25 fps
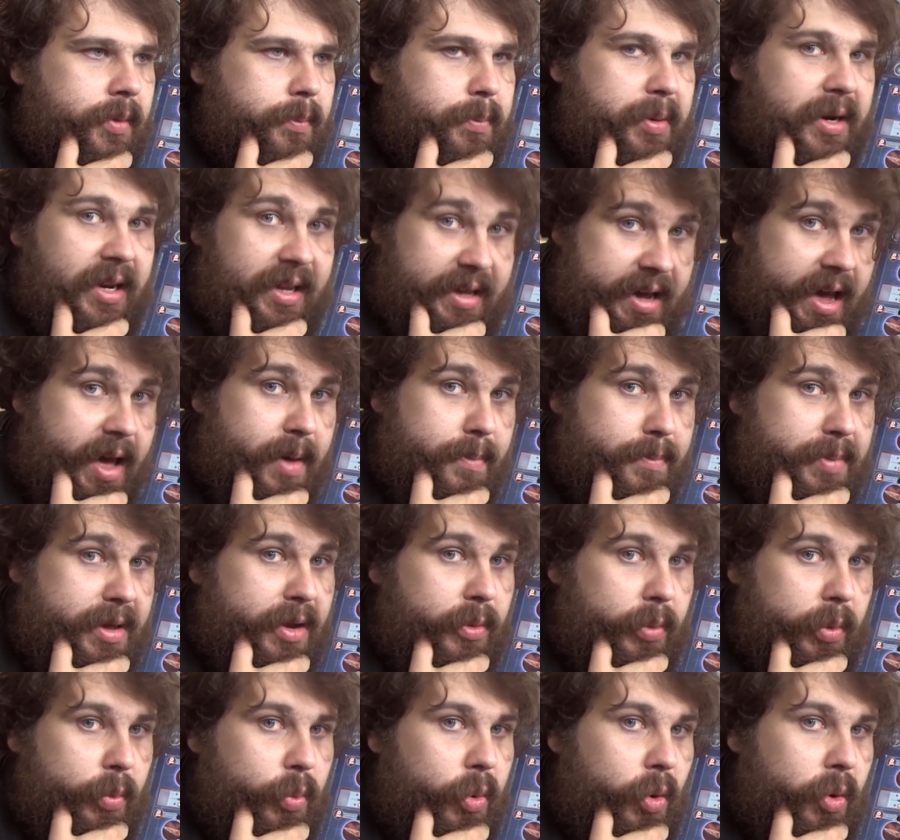But it can be
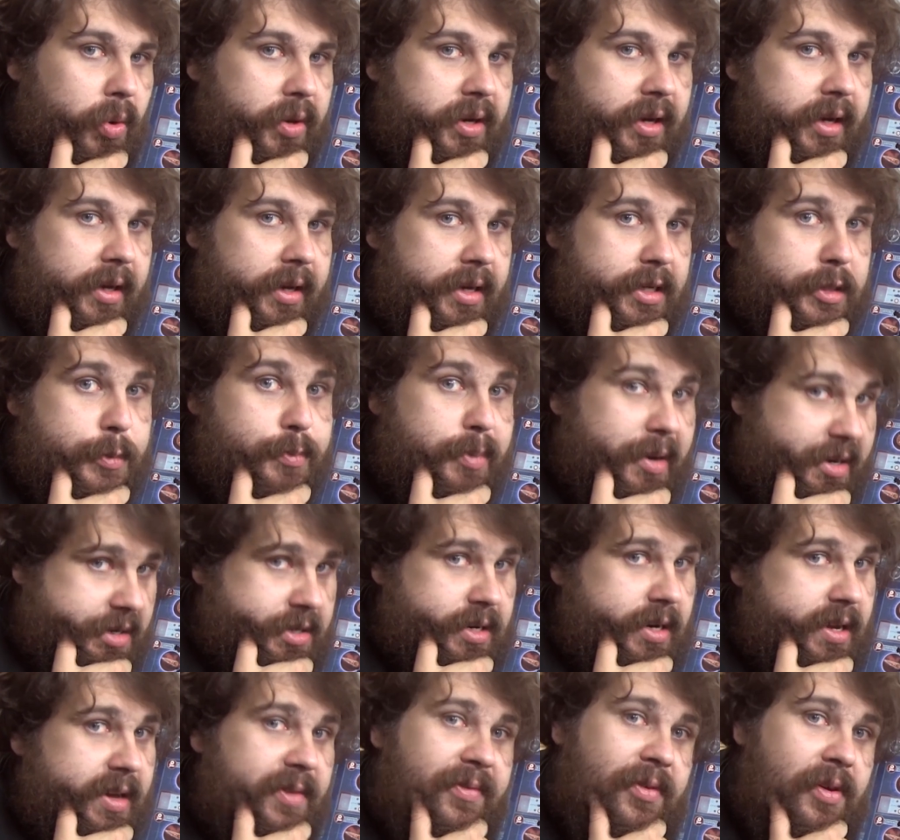rewarding,
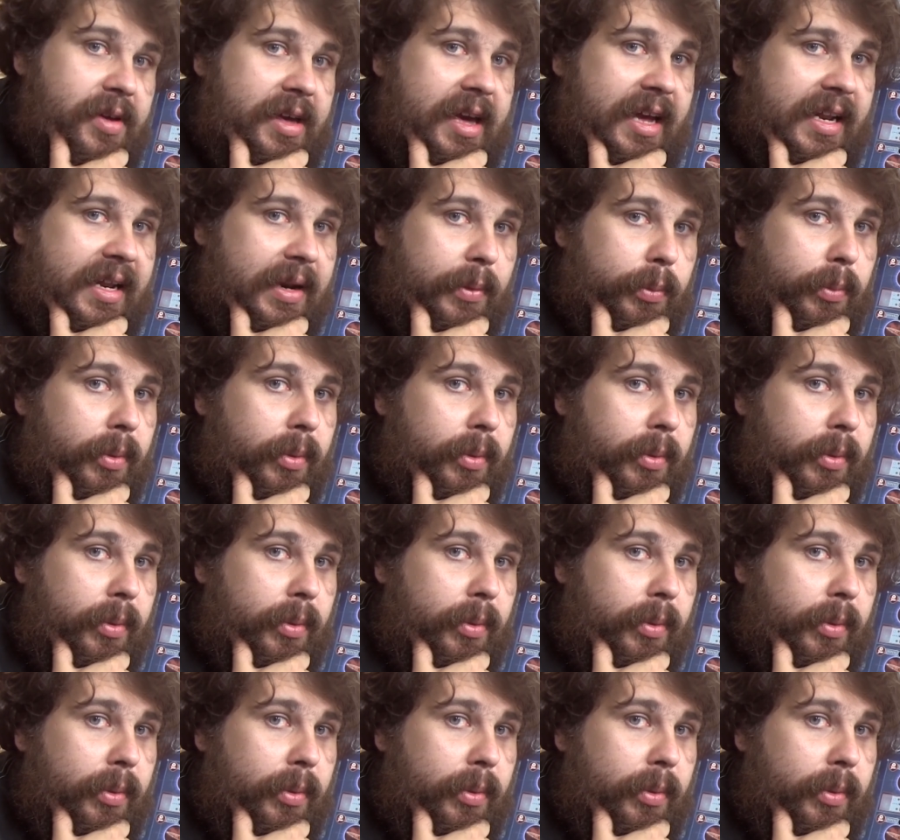especially if you get it